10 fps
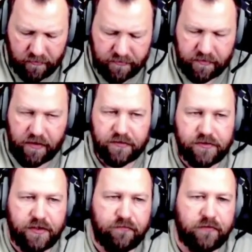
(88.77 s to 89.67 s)
attach
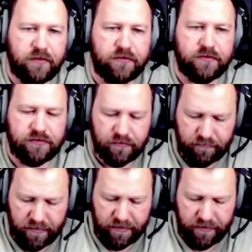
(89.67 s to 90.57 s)
that relic to
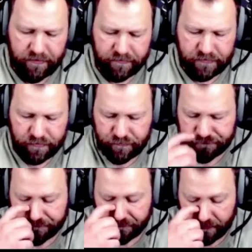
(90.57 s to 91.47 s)
somebody here soon.